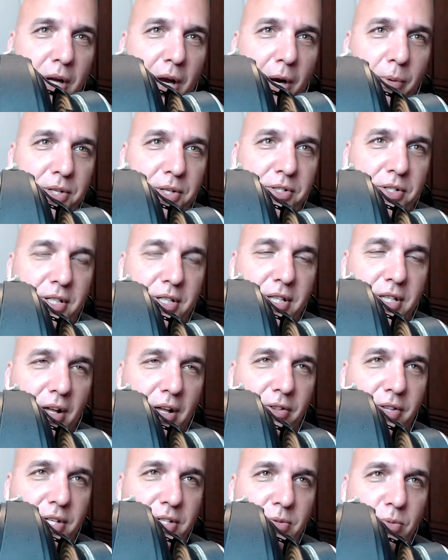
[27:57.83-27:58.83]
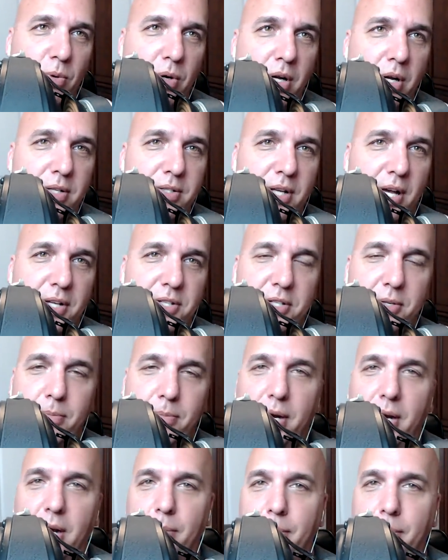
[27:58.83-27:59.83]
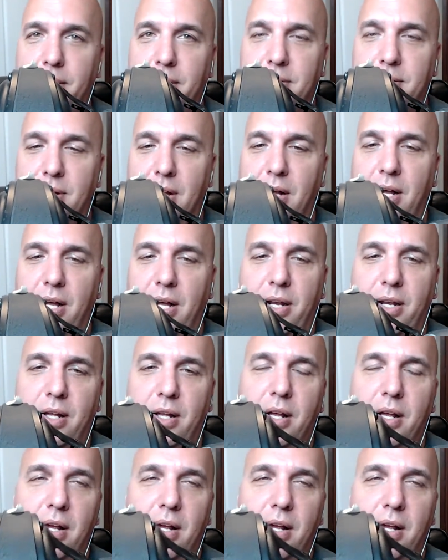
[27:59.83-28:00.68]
I originally thought this was isobaric, but it's not.